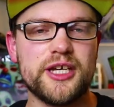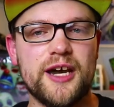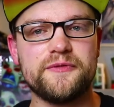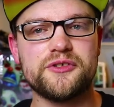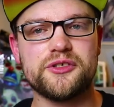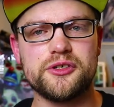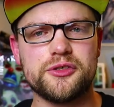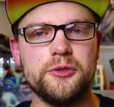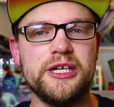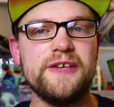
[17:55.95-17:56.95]

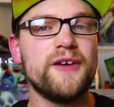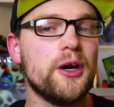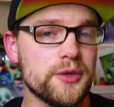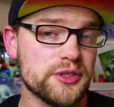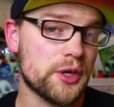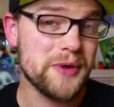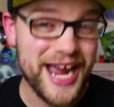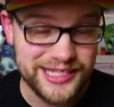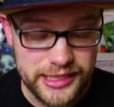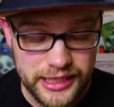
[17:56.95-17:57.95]
officers who he felt was
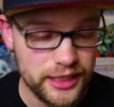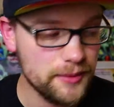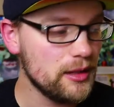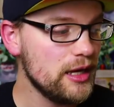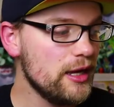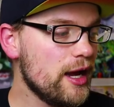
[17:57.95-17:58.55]
harassing him.